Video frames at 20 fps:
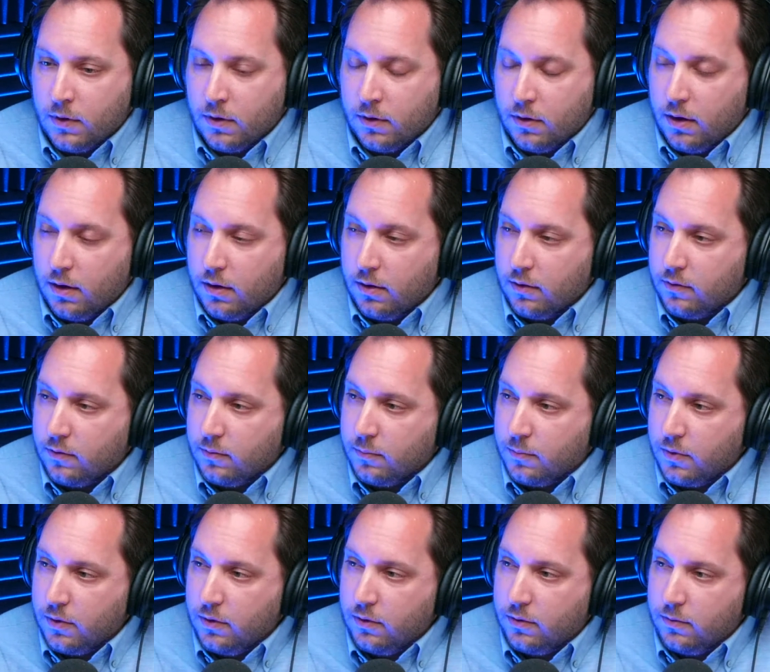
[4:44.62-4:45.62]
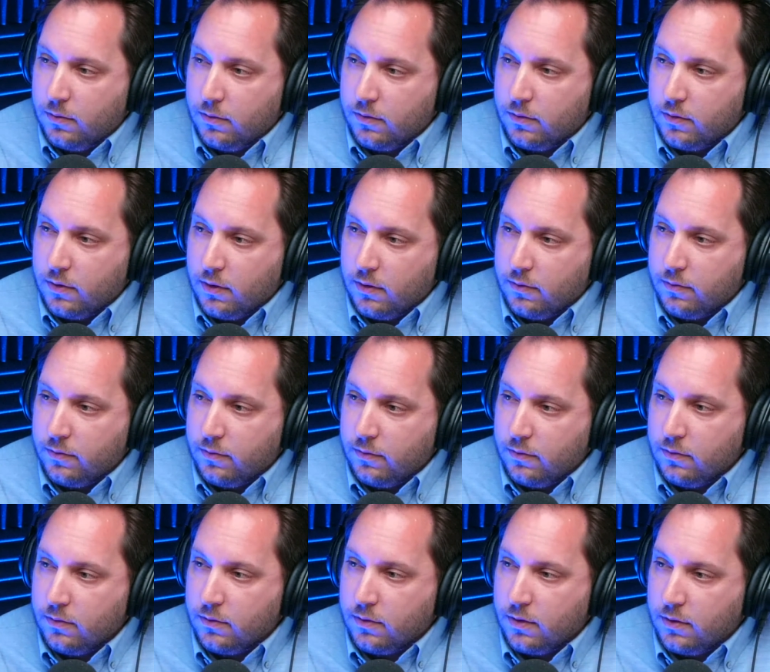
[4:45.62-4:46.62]
It's some pretty cool stuff
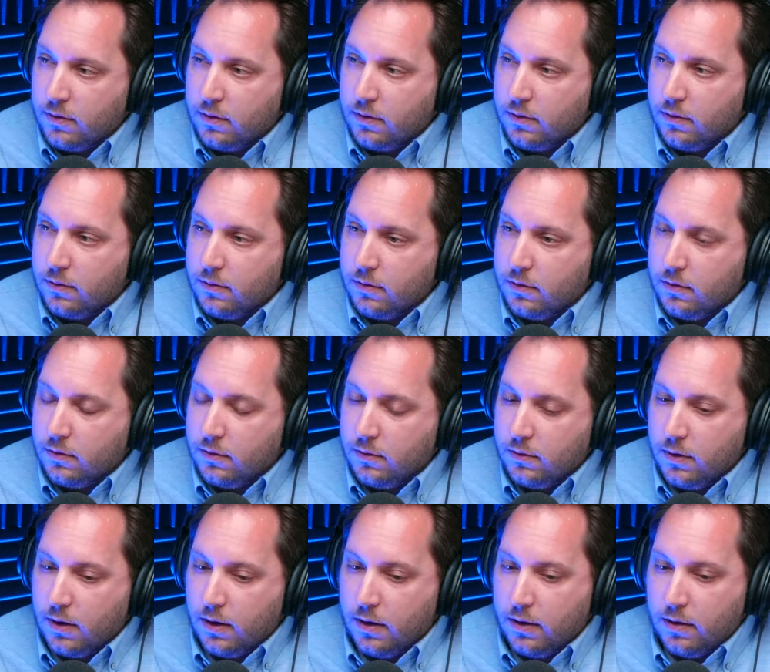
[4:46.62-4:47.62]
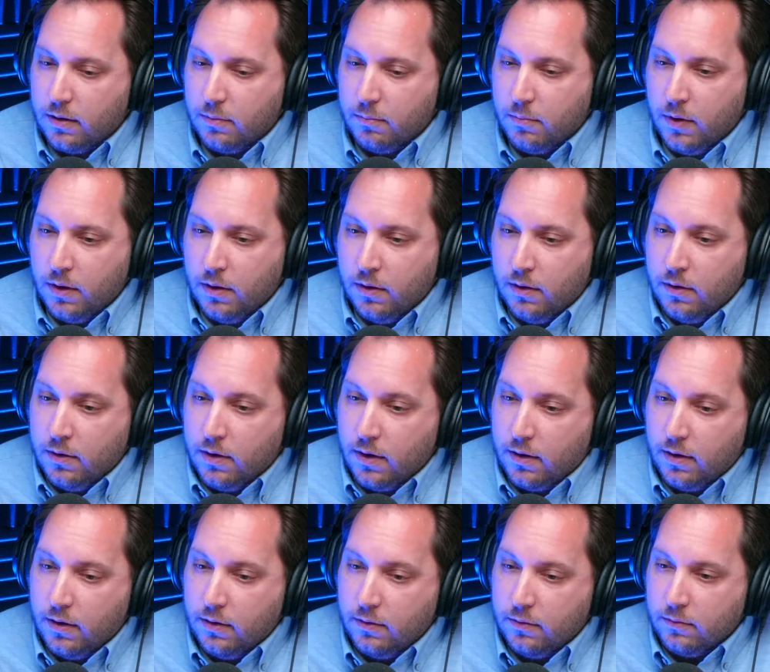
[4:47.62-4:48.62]
that they're doing. And
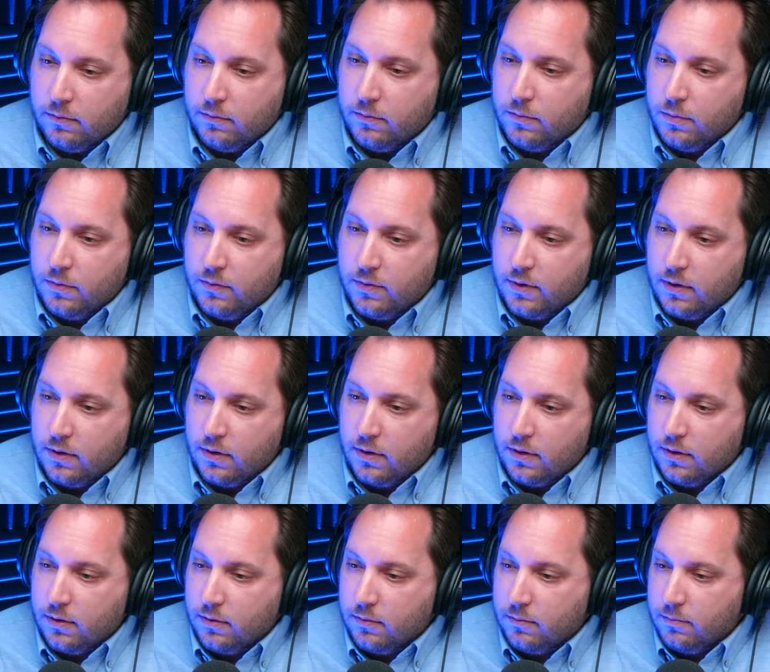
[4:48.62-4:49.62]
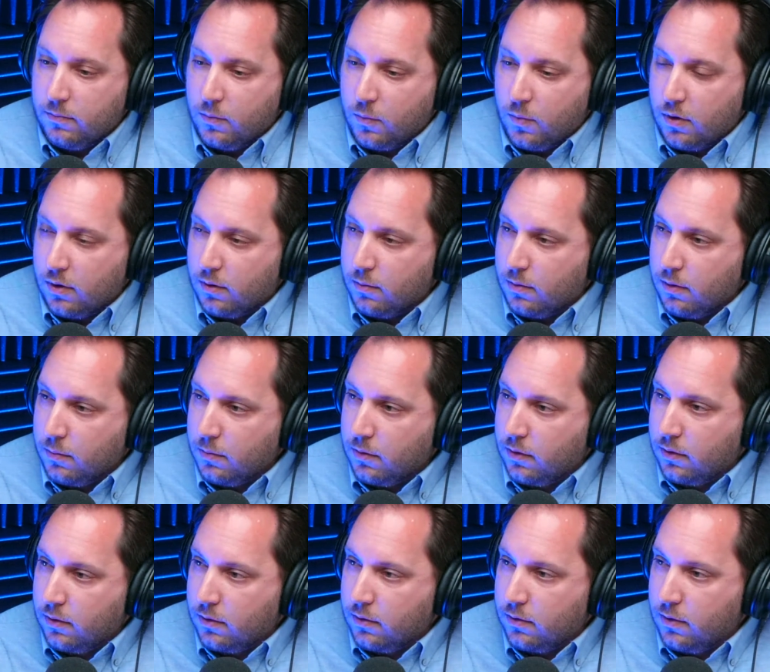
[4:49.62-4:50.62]
then we've got a lot of work where
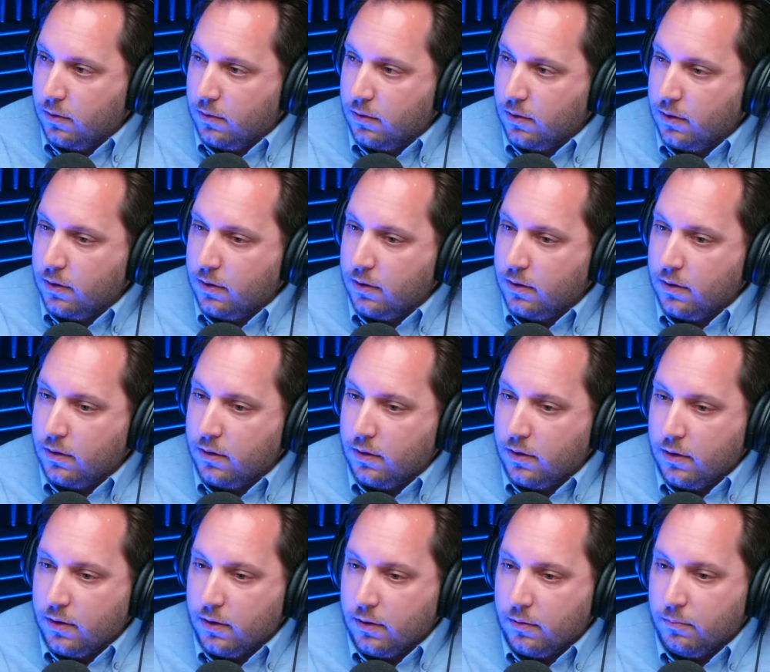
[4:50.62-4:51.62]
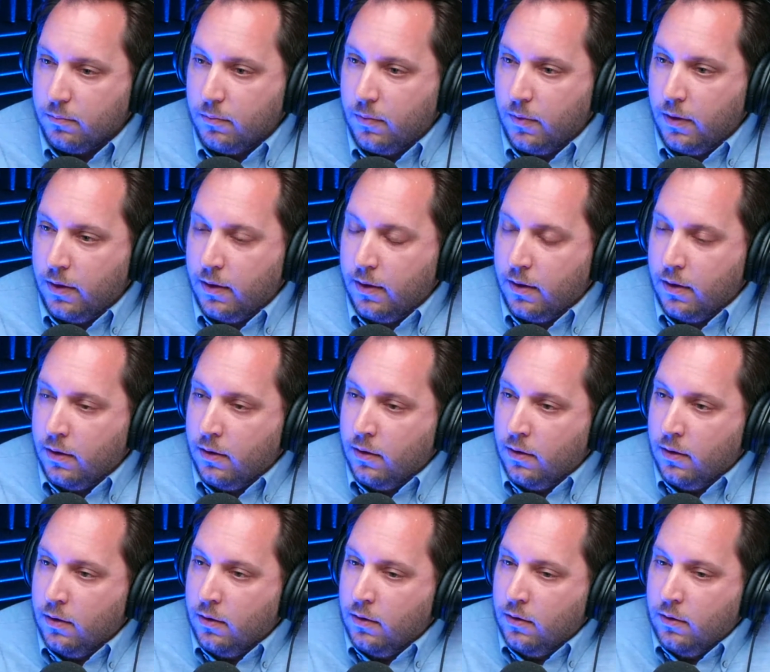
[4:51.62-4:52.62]
we're going in and,
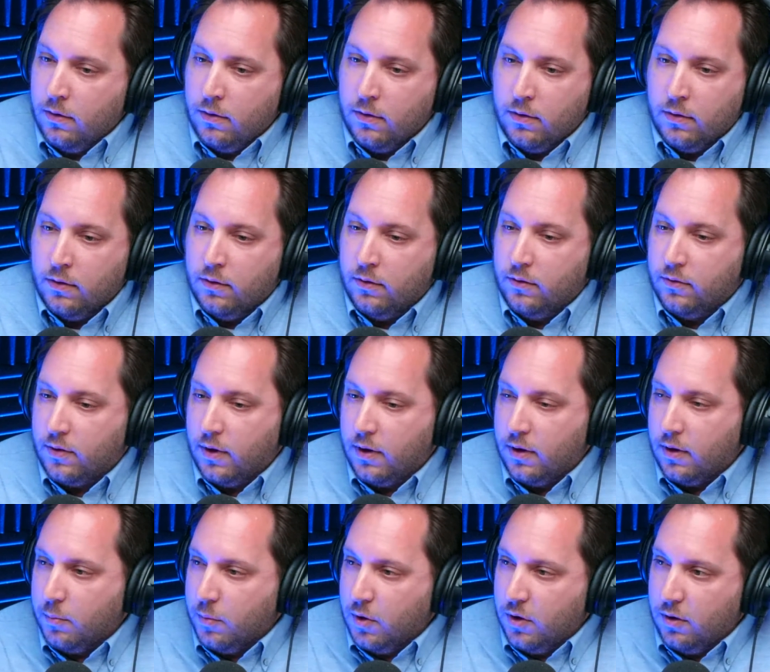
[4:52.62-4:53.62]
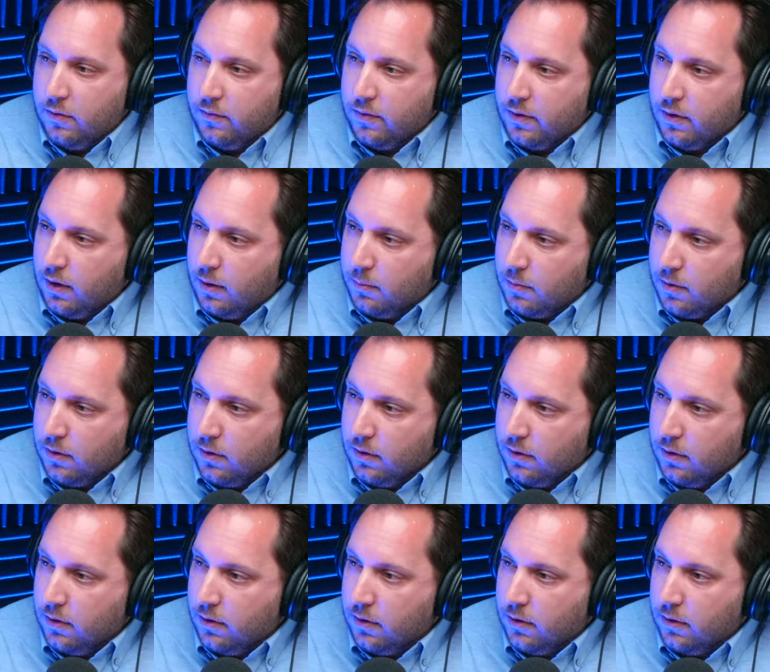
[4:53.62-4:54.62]
say in the middle of a
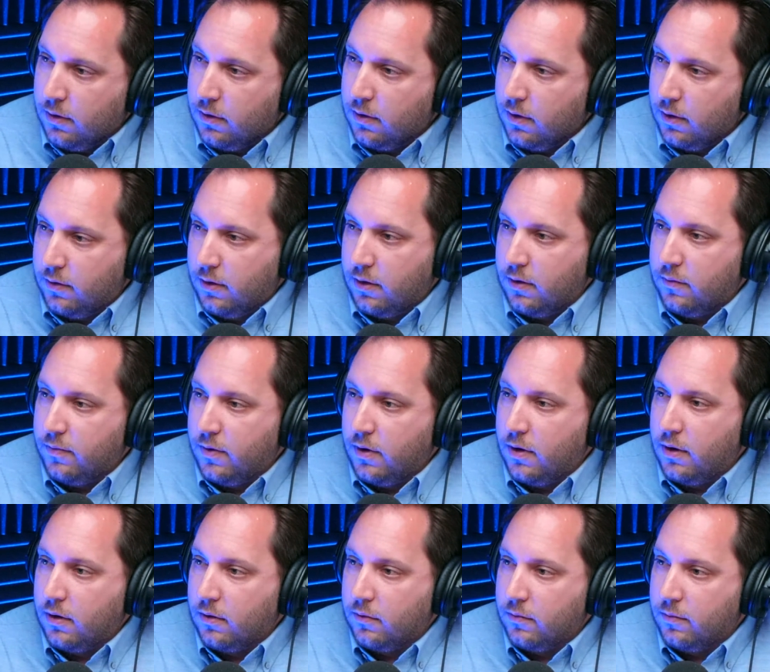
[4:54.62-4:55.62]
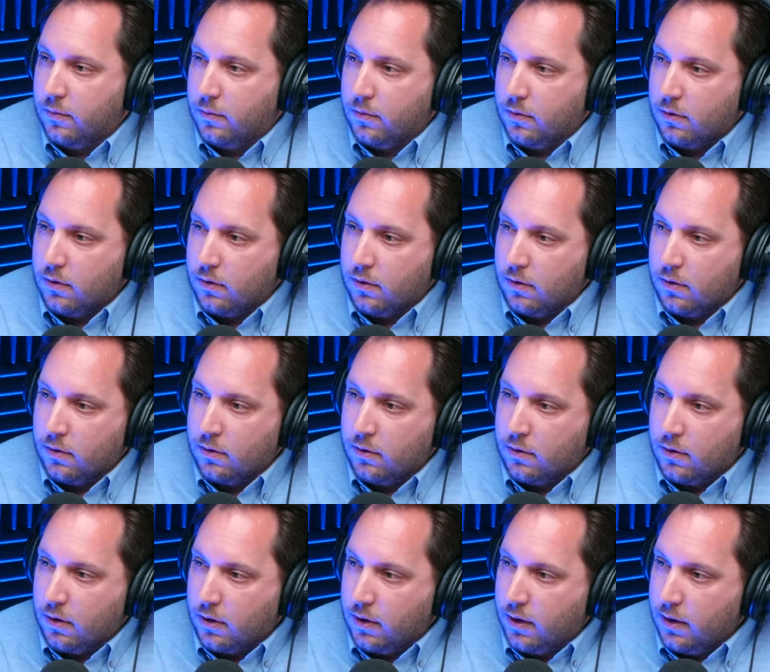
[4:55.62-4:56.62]
neighborhood and identifying for
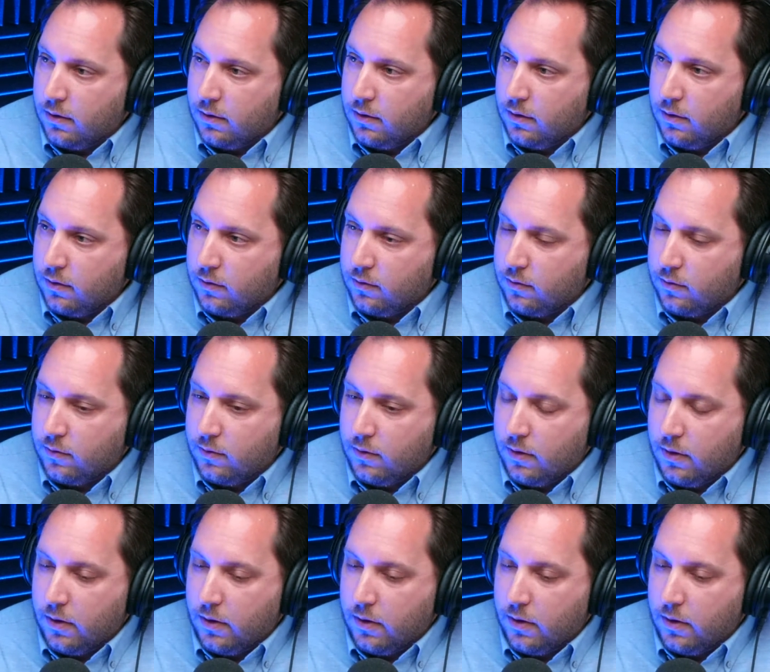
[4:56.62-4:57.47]
our counties